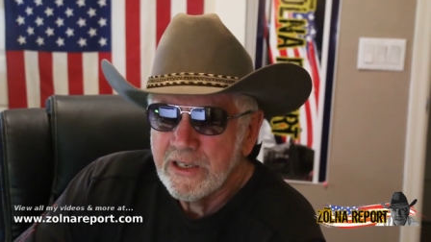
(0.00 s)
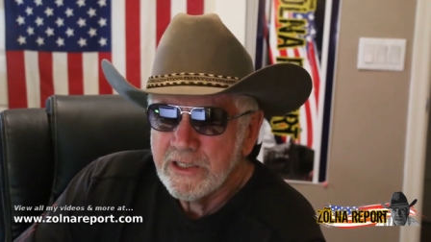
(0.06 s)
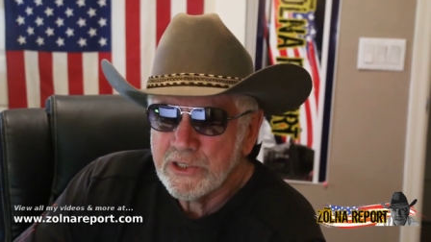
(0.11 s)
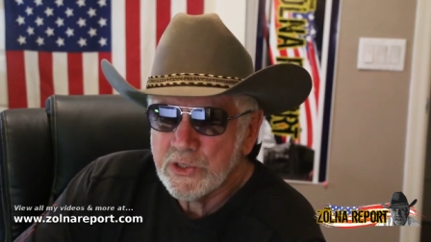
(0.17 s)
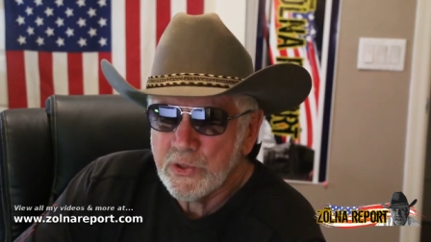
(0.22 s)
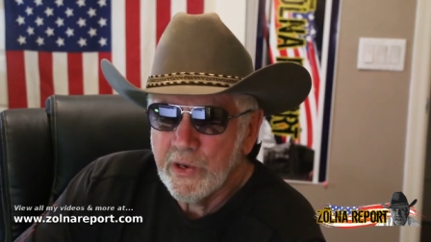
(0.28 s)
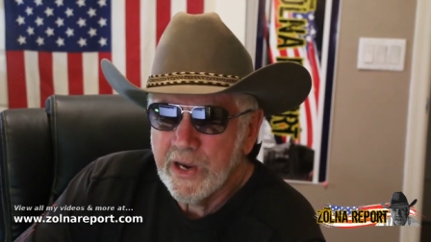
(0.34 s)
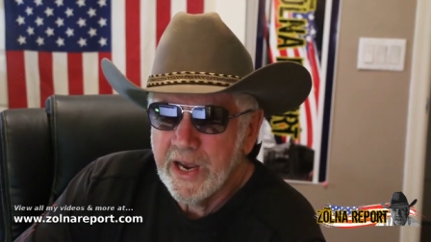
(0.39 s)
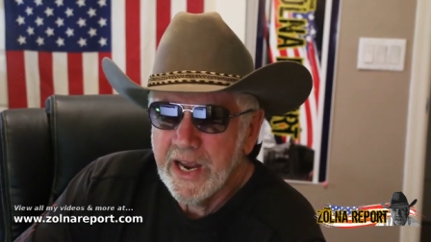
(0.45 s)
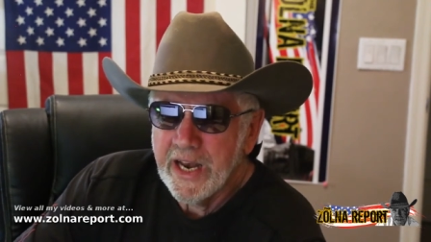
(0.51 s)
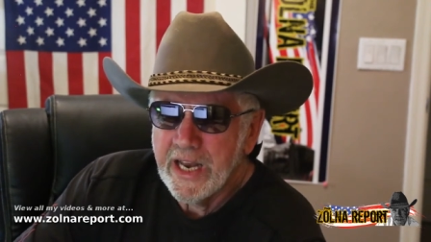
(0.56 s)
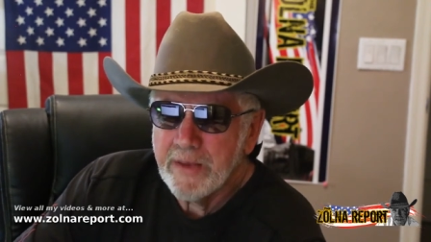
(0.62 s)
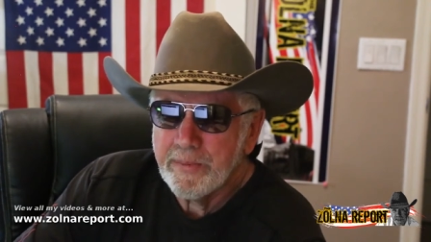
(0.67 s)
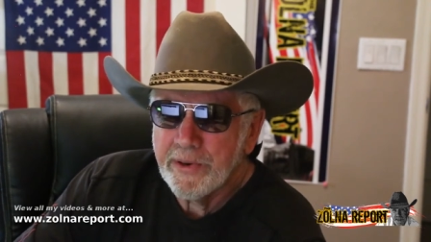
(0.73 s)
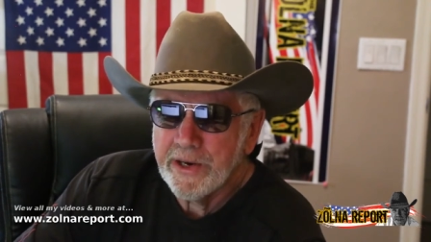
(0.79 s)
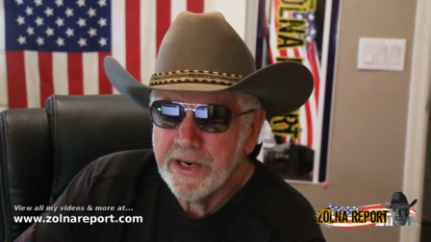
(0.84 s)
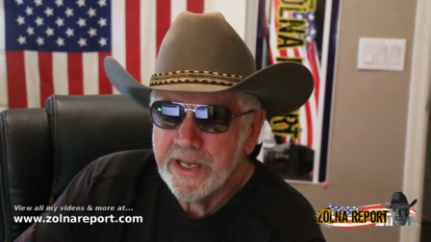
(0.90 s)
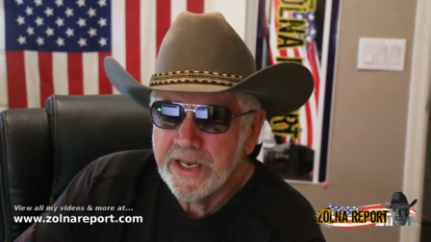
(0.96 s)
So
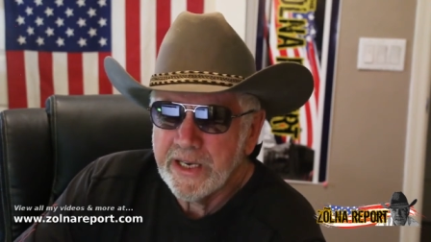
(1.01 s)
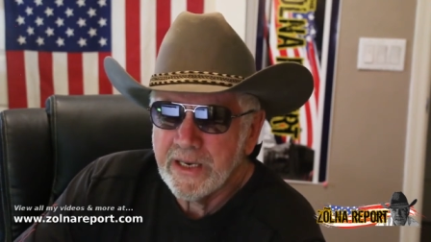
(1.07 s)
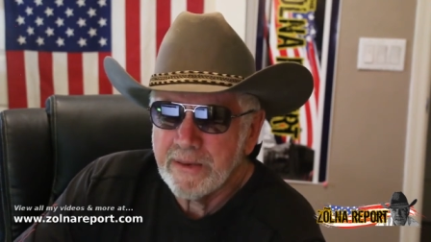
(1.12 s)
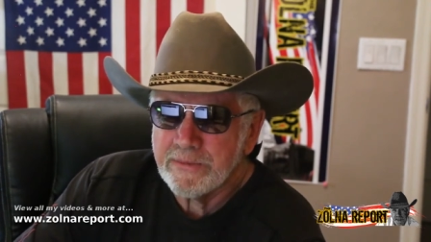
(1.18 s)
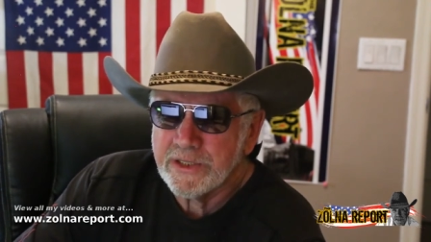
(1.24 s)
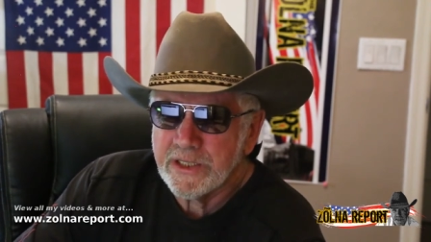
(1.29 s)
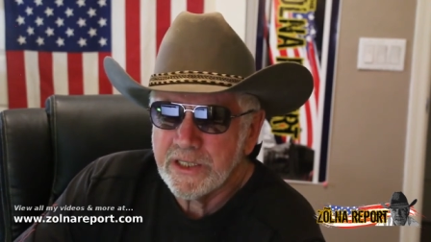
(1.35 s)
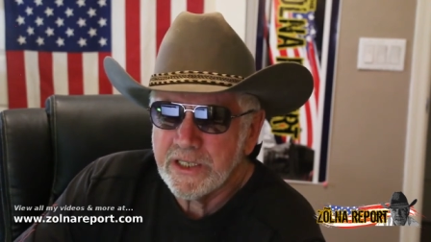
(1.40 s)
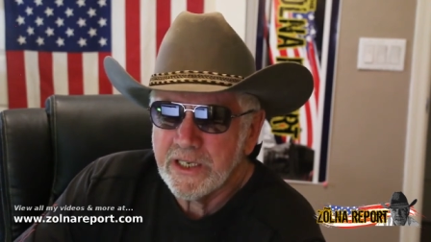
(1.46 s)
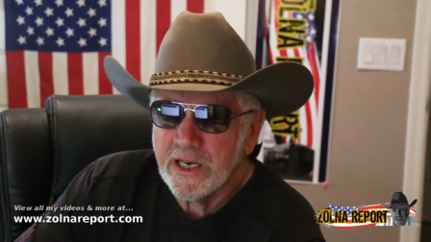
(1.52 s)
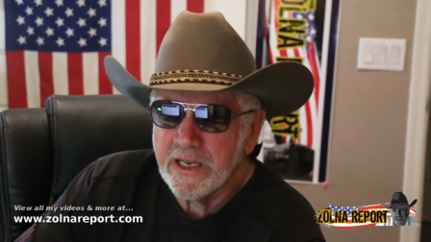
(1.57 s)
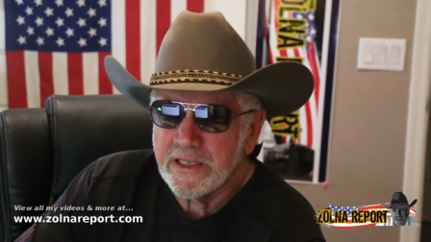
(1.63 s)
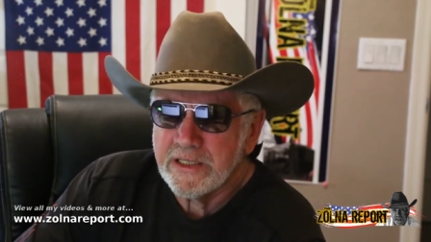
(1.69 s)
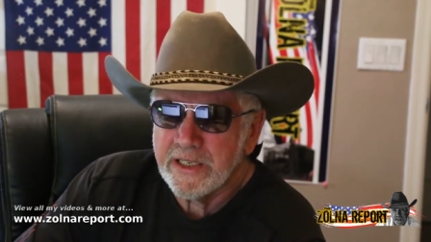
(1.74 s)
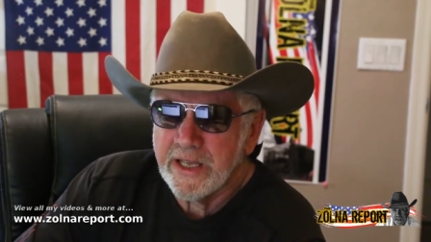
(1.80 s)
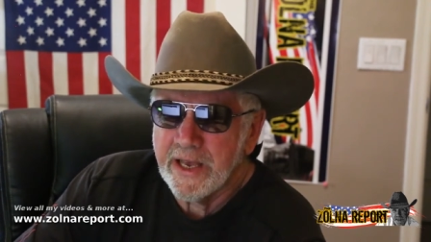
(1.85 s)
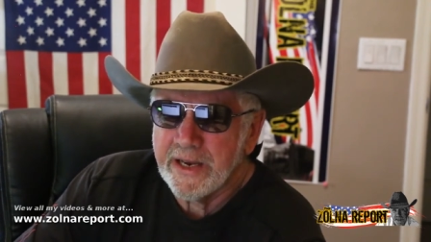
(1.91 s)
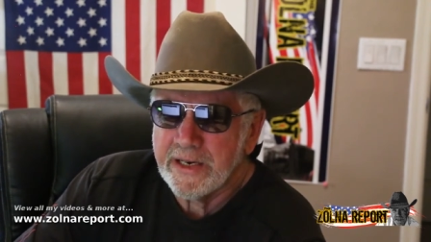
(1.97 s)
anybody he comes in
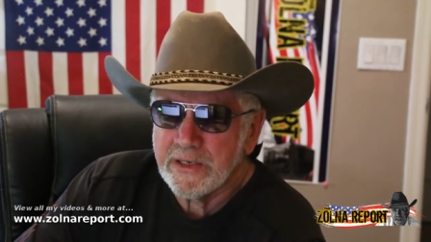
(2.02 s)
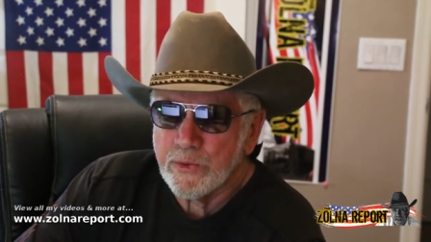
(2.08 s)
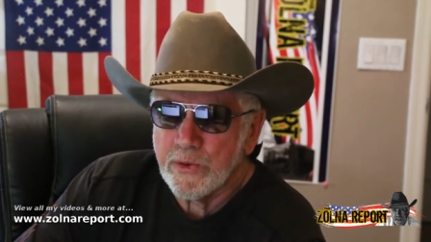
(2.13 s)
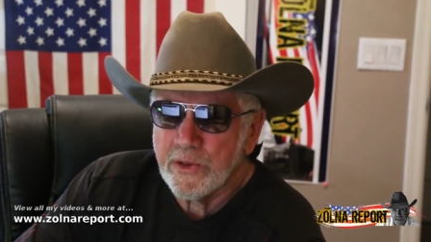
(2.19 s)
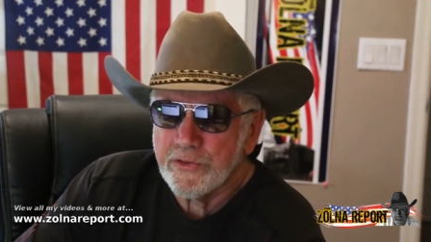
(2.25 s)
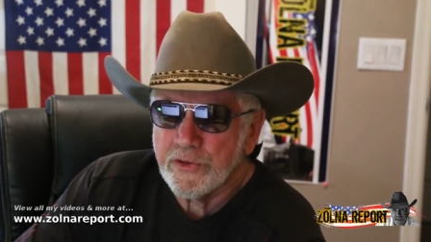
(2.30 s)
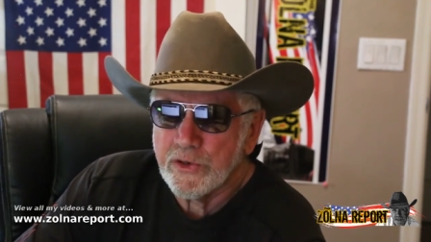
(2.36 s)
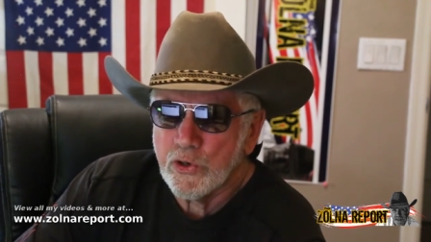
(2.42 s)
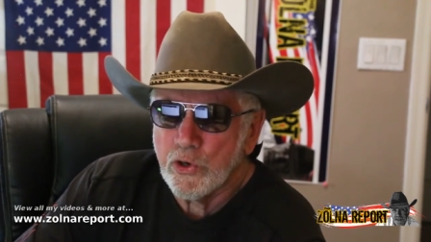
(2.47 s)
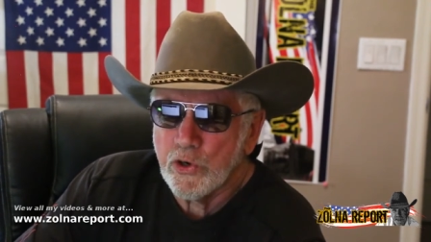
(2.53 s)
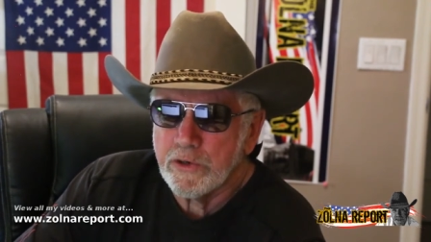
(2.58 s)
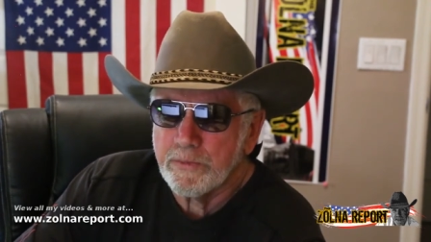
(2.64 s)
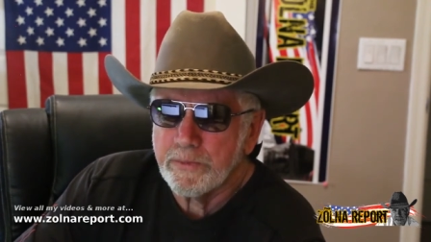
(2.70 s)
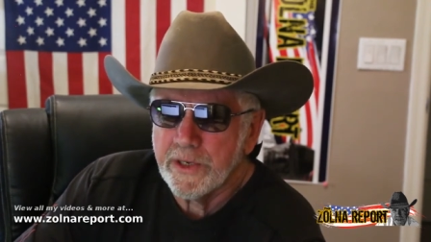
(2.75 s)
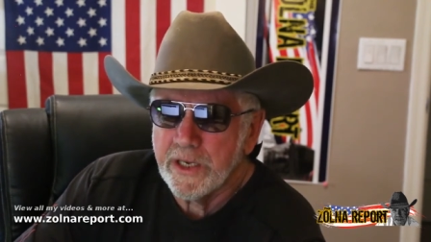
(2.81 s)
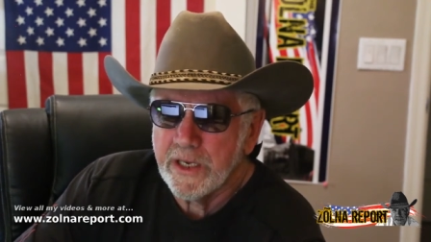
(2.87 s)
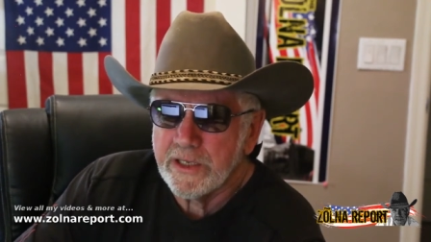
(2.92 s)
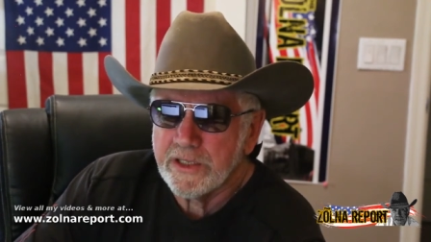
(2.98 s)
contact with could
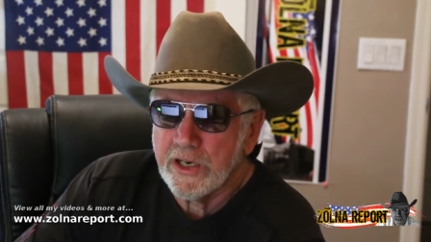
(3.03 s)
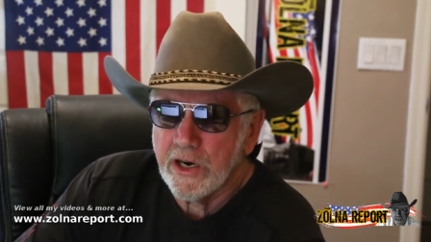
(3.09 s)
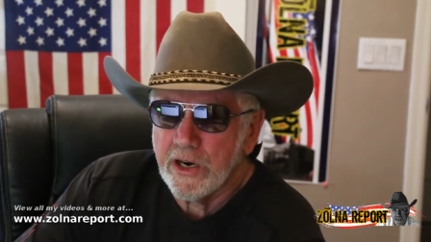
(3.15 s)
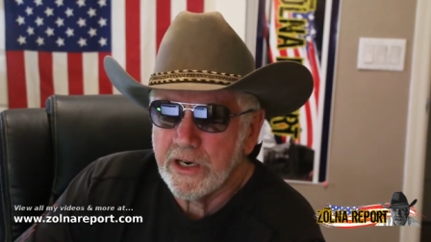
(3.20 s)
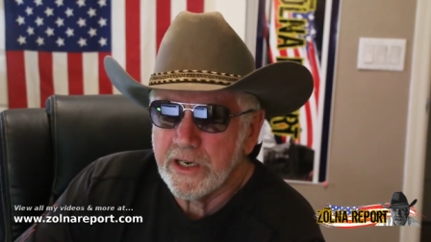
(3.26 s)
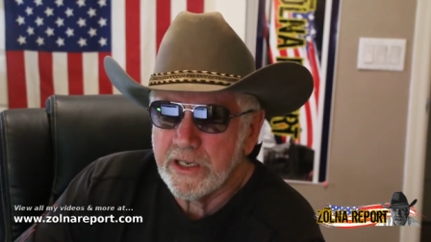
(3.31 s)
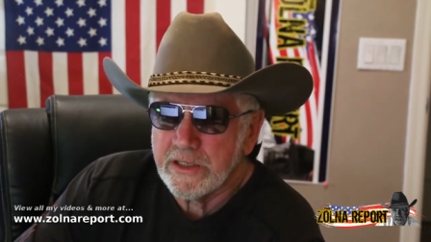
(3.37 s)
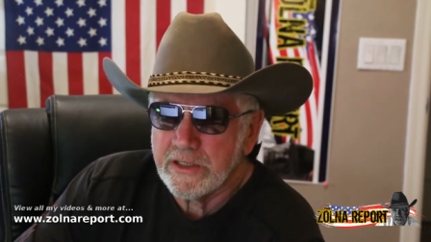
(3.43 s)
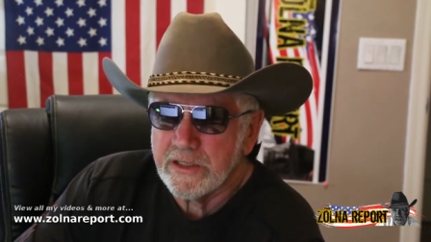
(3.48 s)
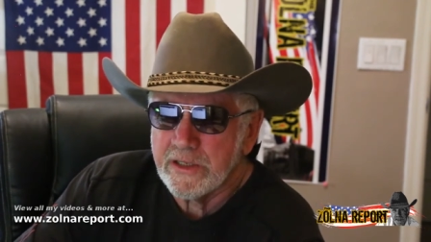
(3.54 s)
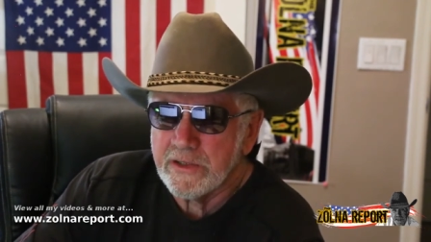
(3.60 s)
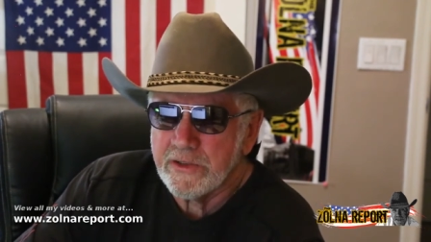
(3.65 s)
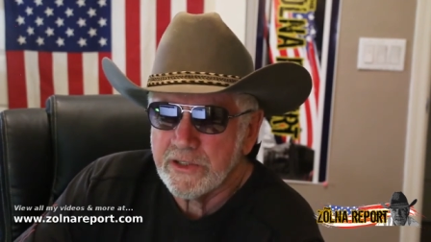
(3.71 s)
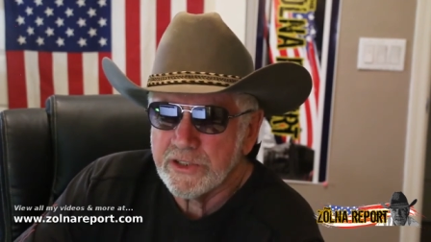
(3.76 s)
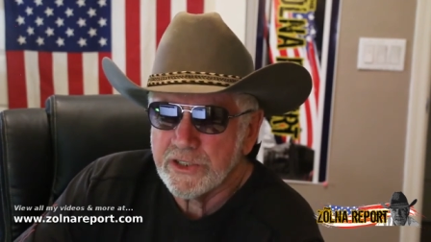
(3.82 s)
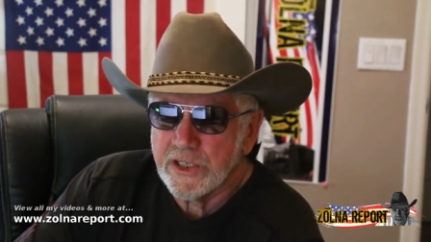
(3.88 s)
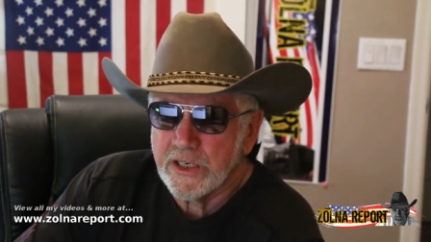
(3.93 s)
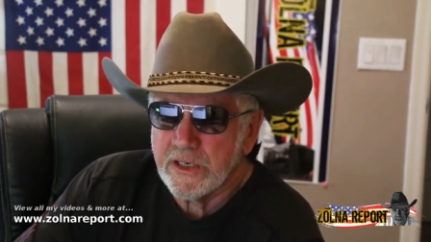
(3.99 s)
be a target,
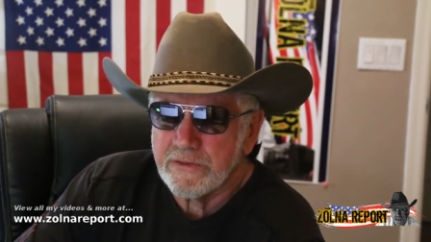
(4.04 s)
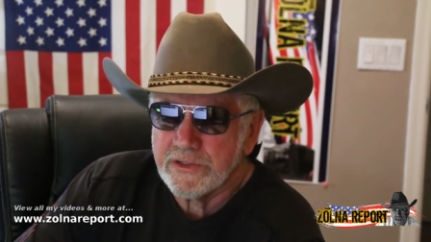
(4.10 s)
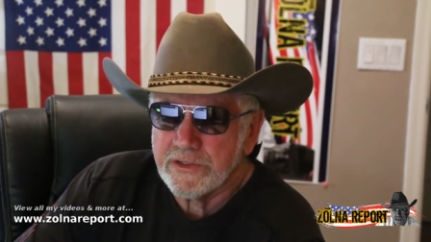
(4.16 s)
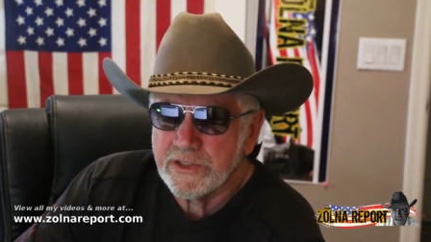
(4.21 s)
the sheriff